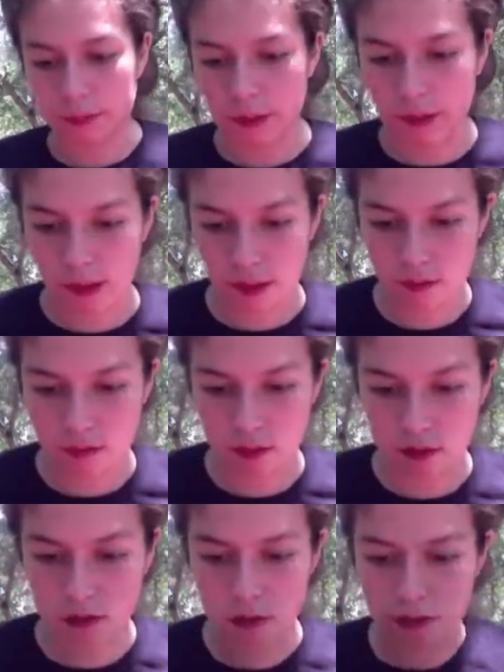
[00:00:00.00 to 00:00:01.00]
And
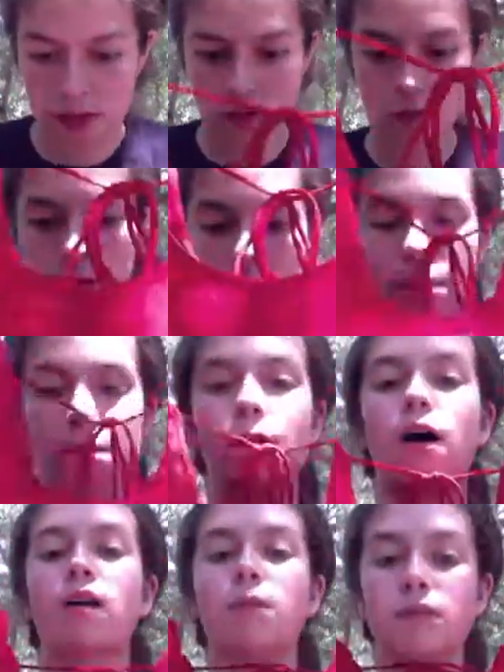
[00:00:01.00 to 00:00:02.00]
this is what the
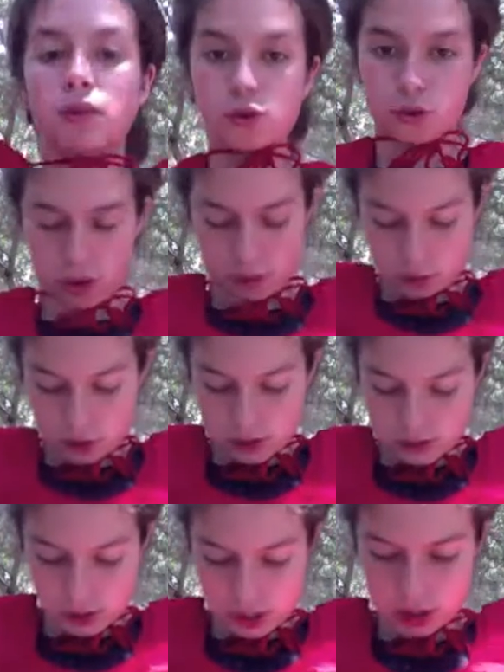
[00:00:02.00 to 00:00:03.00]
bottom of the trim
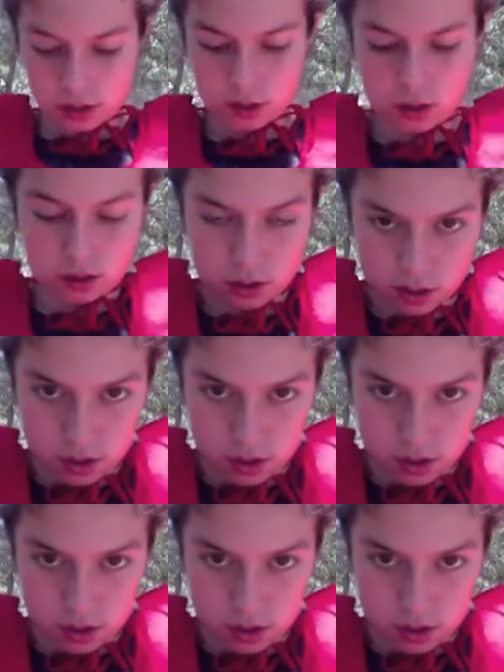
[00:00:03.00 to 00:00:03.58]
looks like.